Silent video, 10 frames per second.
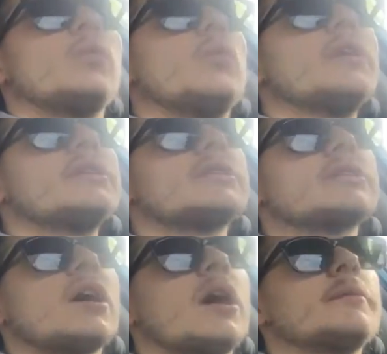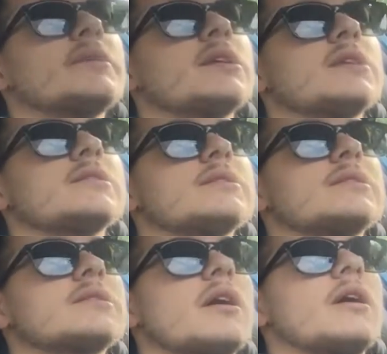what it's taught me is
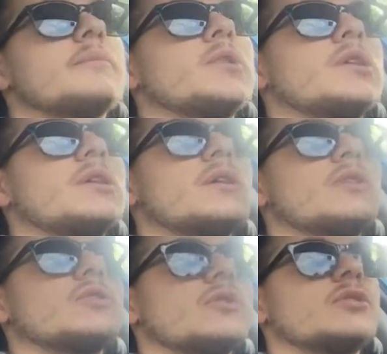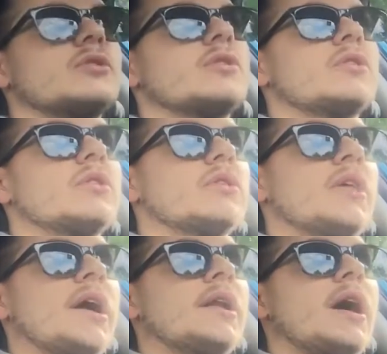it's taught me
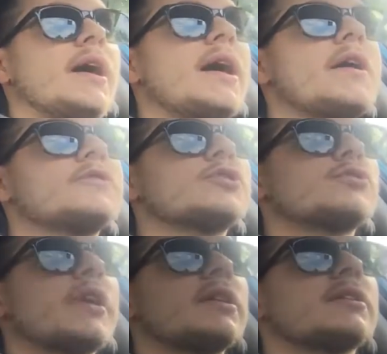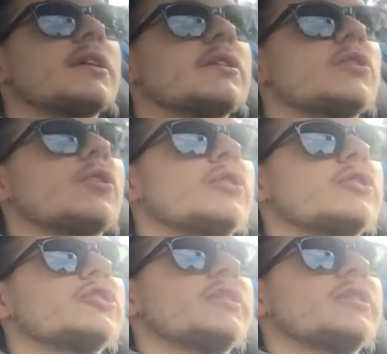that I have strength and courage